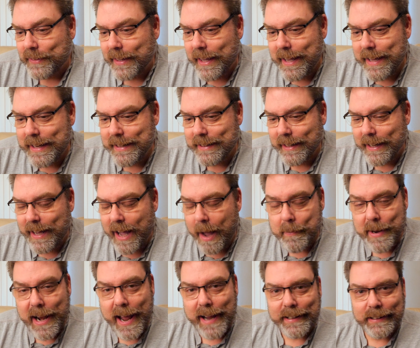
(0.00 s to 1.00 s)
And I
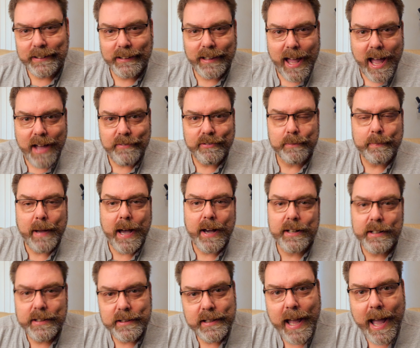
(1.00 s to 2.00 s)
mean, I can laugh
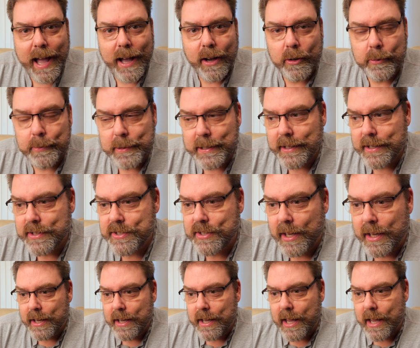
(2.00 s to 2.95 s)
about it now because